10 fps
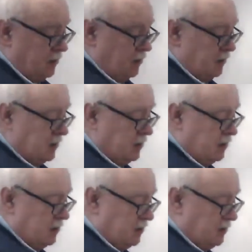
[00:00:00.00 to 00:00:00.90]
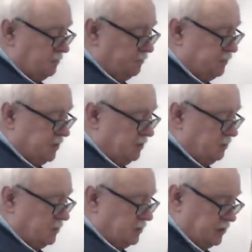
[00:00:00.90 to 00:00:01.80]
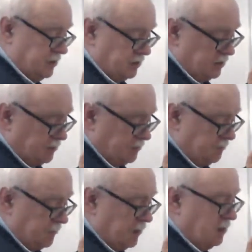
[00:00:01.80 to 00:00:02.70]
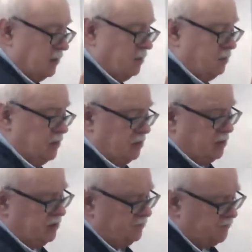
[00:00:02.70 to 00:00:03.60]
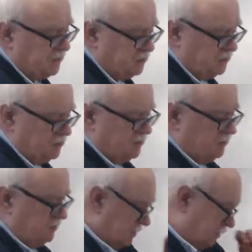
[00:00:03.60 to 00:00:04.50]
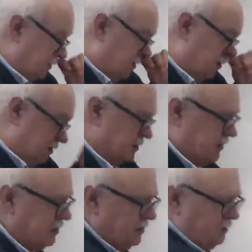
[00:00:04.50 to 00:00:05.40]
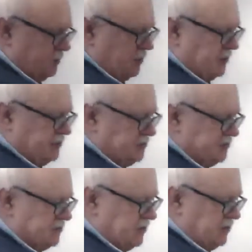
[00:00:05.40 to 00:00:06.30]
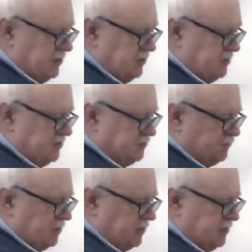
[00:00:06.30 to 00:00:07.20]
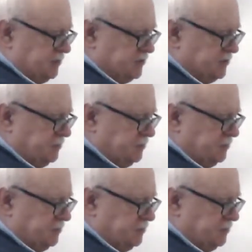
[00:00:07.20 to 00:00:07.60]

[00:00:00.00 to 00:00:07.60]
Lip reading: P1. Well, if you think you'll get a higher price, say this price,